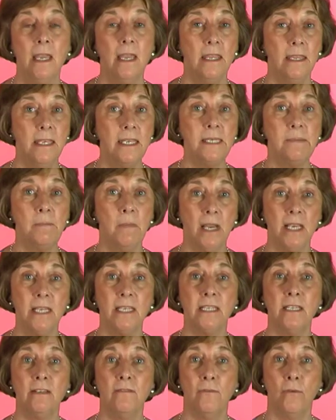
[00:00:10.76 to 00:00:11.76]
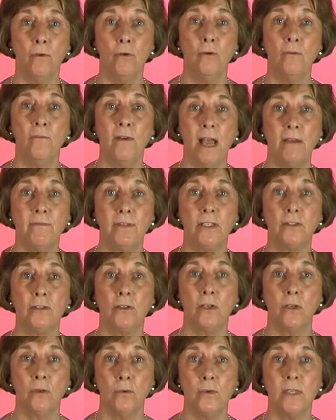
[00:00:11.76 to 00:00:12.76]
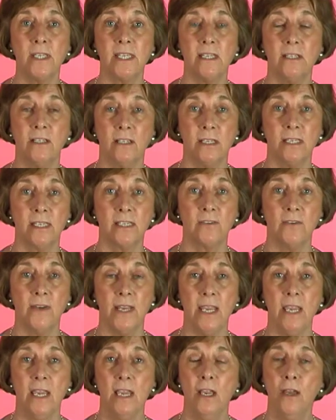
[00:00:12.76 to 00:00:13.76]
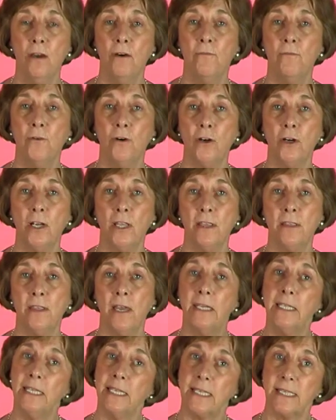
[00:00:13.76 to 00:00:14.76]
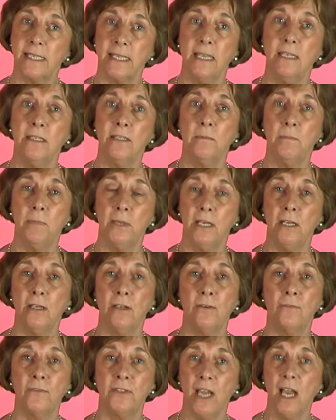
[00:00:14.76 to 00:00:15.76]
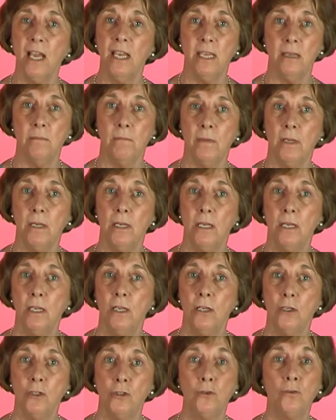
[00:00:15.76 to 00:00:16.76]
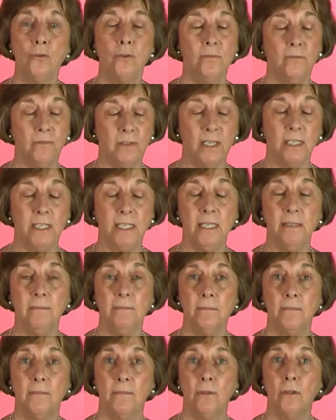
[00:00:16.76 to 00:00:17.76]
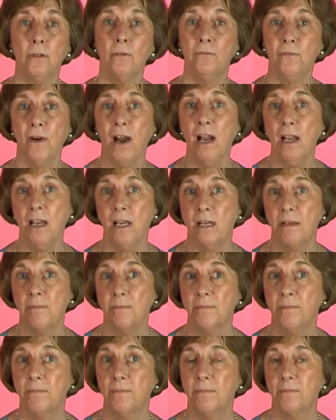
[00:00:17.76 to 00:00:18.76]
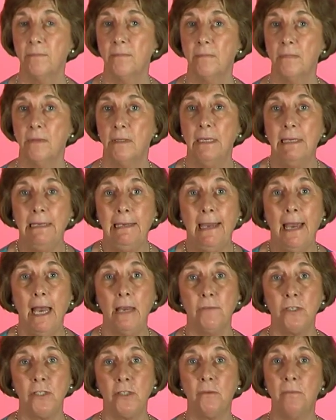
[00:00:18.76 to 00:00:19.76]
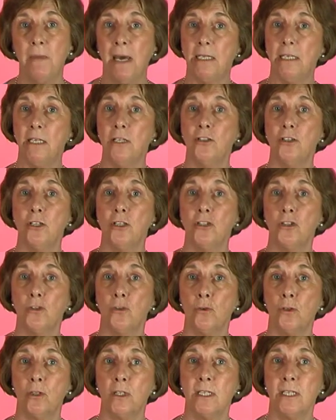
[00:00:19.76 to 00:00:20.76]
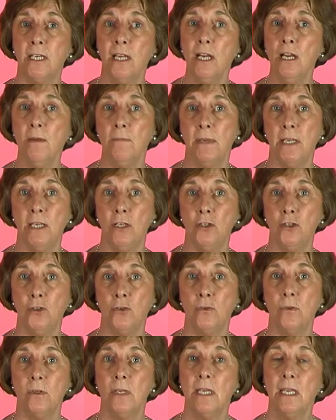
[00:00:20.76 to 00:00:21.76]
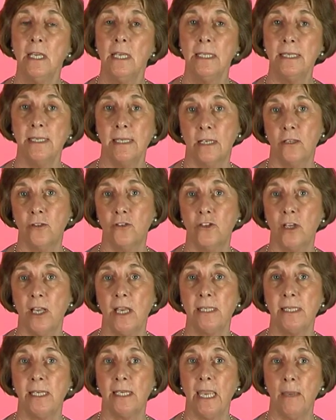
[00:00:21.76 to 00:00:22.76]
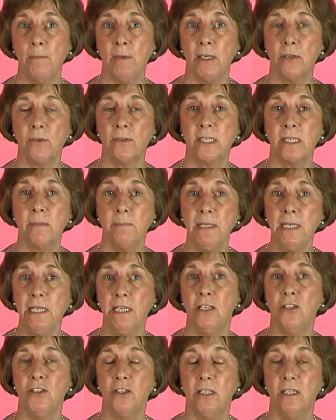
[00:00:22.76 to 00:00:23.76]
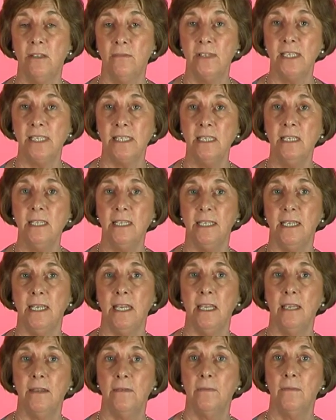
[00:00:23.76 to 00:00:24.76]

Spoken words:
This might involve having to close the nursery for an extended period of time due to flooding or fire, having to manage a short-term issue such as a chemical spillage in the vicinity,